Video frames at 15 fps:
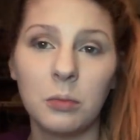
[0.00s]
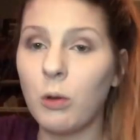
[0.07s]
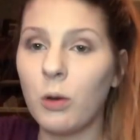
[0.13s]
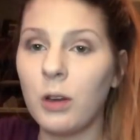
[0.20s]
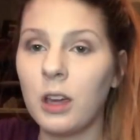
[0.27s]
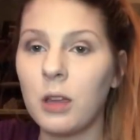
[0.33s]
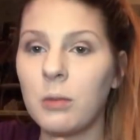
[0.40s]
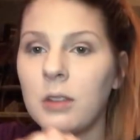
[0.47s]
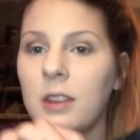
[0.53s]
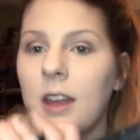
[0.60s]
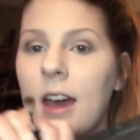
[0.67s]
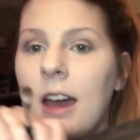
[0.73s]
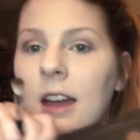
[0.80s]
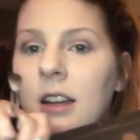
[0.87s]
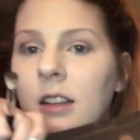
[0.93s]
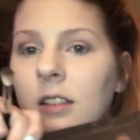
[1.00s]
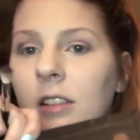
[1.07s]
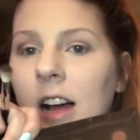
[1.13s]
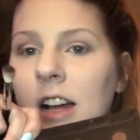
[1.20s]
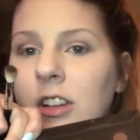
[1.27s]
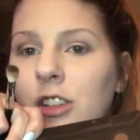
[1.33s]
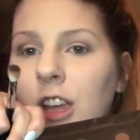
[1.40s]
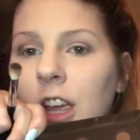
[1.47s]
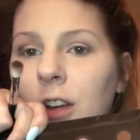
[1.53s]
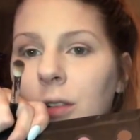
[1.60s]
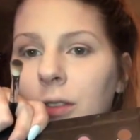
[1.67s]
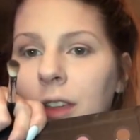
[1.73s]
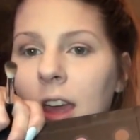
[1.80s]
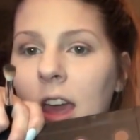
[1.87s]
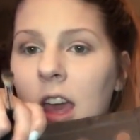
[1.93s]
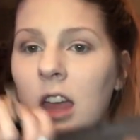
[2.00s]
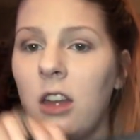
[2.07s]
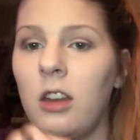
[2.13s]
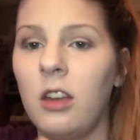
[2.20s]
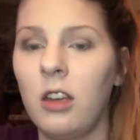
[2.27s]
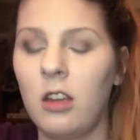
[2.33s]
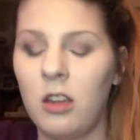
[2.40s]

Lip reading: going in with that last shade on the end.